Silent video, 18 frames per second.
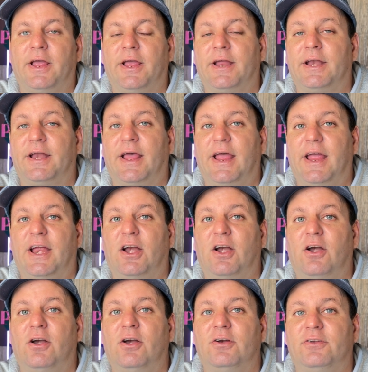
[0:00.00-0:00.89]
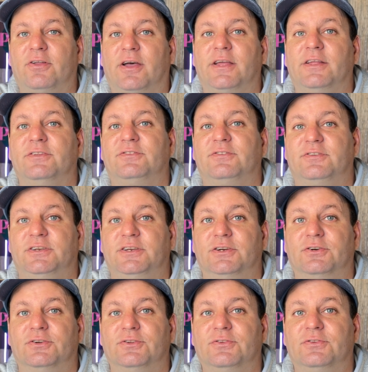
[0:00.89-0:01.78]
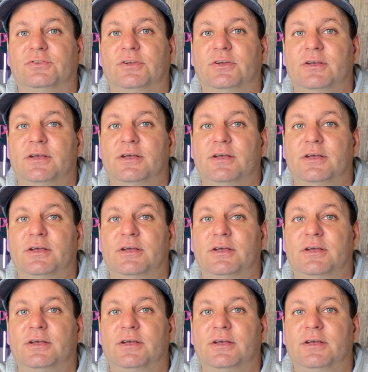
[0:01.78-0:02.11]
and air tight seals,